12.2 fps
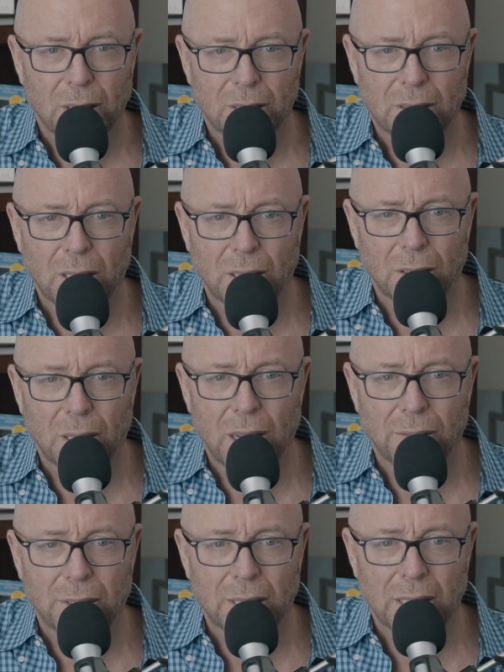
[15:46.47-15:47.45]
sell
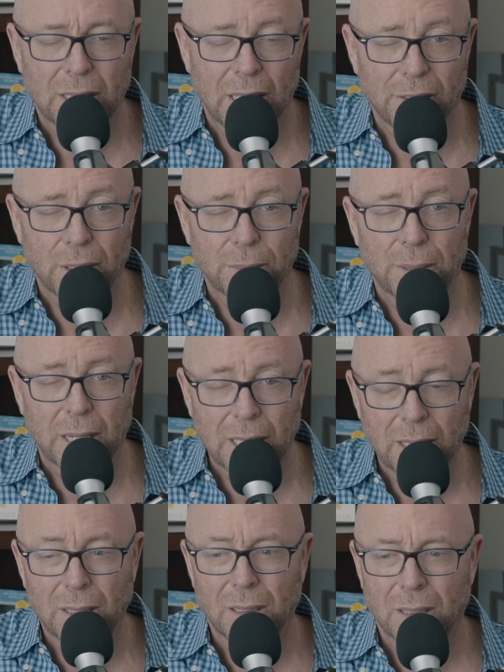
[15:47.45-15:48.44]
everything to
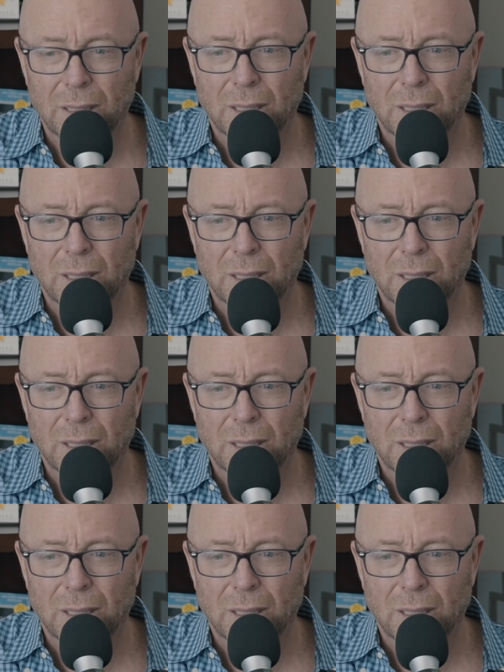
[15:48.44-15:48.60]
everybody,